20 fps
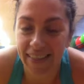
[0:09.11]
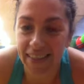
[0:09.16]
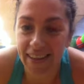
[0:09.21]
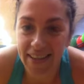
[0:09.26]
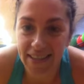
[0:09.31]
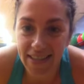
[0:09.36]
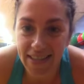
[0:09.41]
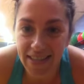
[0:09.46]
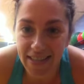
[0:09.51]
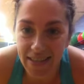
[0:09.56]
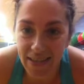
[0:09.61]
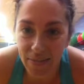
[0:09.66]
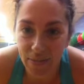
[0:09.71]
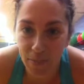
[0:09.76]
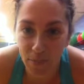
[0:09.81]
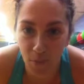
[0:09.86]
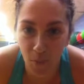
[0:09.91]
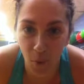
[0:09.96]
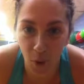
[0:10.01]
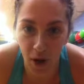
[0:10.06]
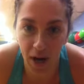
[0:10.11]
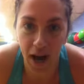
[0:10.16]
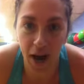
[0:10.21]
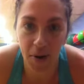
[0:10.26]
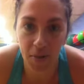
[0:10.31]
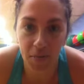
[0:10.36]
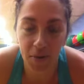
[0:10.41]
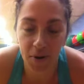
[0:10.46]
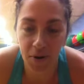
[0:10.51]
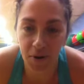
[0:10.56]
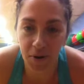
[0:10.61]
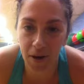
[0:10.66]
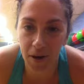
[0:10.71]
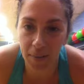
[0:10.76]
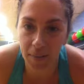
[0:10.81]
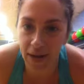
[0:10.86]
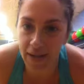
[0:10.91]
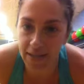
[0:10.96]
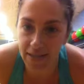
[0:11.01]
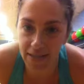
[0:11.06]
This workout
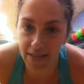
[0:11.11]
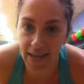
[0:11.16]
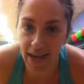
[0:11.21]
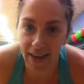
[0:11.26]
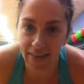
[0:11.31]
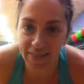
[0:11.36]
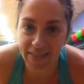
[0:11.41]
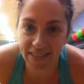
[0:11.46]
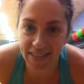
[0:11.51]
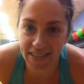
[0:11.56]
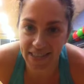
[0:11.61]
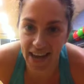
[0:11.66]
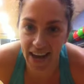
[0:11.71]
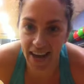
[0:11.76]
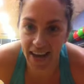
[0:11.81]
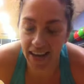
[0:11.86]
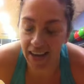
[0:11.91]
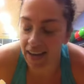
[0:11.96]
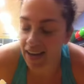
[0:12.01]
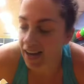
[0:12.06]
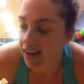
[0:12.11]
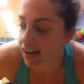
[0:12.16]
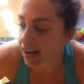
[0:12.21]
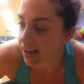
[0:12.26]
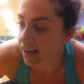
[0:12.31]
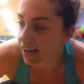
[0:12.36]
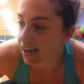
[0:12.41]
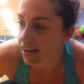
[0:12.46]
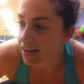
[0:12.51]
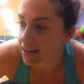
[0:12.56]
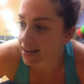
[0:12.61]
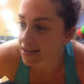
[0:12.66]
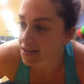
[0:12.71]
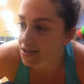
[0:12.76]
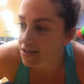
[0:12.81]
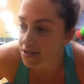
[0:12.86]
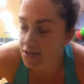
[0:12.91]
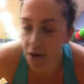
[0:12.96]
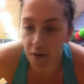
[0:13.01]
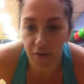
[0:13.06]
program, I just have to say, it
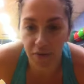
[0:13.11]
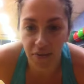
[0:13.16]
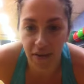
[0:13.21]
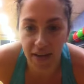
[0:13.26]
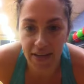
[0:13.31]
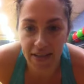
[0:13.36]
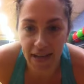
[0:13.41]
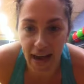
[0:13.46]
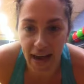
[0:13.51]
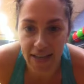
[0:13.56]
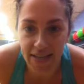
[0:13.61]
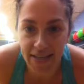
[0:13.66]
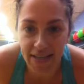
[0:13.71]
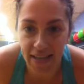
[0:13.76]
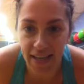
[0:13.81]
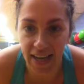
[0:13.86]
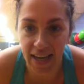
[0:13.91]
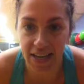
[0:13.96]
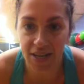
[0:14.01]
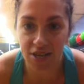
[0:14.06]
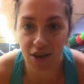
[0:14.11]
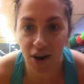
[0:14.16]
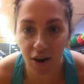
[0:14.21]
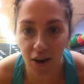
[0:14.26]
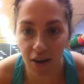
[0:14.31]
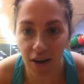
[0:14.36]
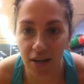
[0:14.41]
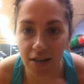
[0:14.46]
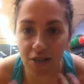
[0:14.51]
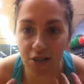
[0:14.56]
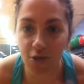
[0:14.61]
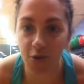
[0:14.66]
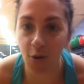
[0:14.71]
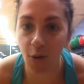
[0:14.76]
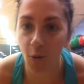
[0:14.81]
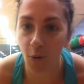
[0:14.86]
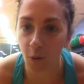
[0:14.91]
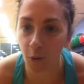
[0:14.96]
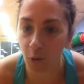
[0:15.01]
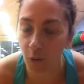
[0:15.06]
is so fantastic. It targets your
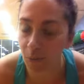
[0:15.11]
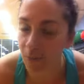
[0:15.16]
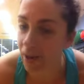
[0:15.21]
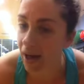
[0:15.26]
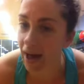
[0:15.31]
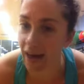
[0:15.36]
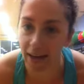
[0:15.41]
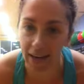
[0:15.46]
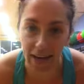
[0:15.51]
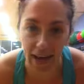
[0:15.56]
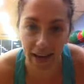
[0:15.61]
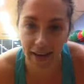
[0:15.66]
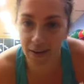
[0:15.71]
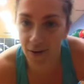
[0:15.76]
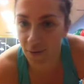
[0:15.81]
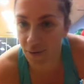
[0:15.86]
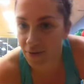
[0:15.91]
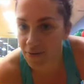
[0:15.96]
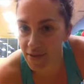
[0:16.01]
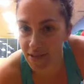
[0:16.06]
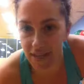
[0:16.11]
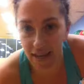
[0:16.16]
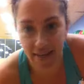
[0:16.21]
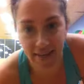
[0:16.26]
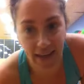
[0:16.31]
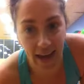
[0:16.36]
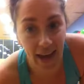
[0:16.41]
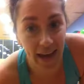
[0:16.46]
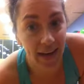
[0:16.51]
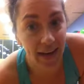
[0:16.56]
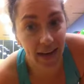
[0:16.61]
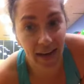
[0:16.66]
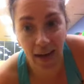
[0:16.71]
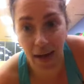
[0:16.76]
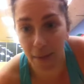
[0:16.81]
whole body. I know I've said that,